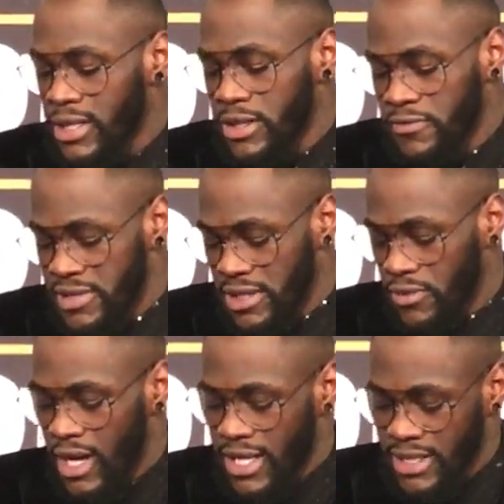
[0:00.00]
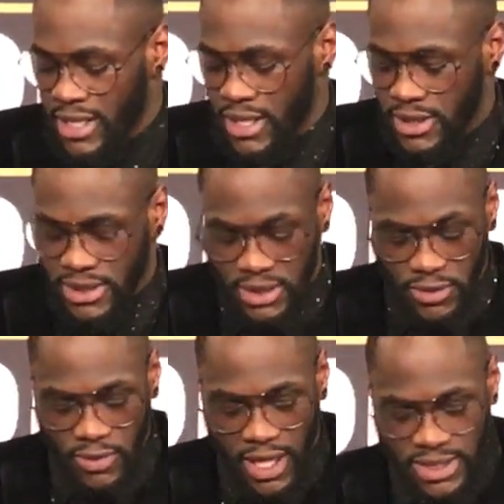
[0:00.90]
didn't even see what I did
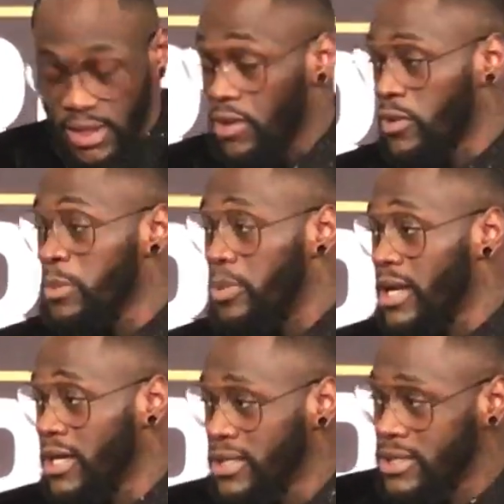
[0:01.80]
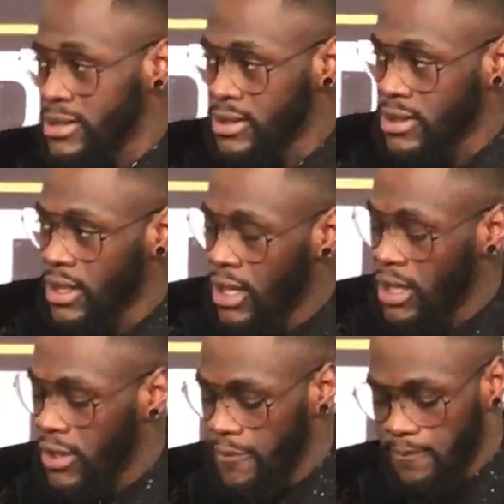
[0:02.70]
until I saw the replays.
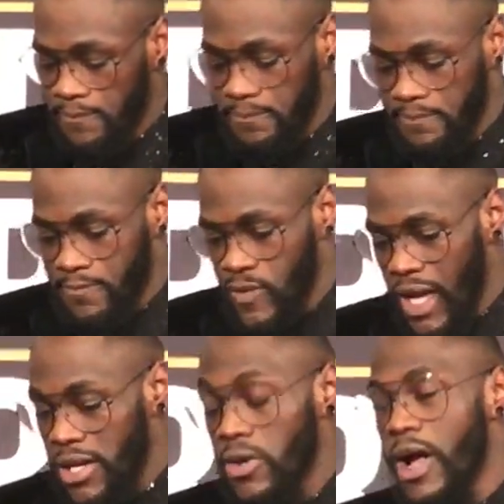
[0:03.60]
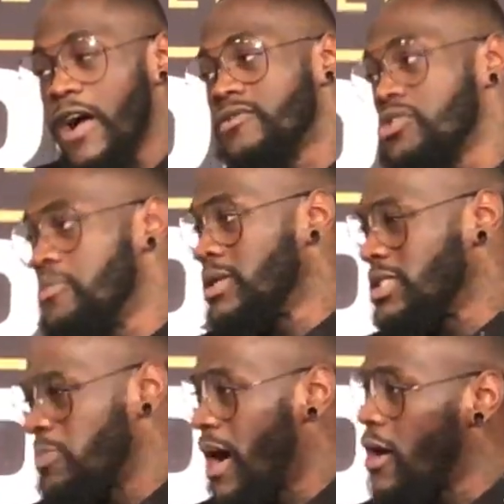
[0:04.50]
Um, I know I have
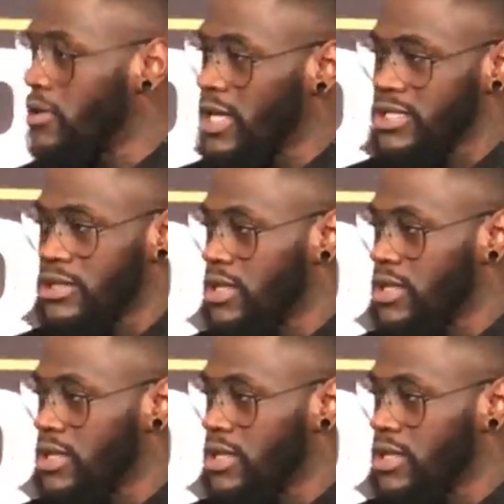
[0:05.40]
tremendous power. That's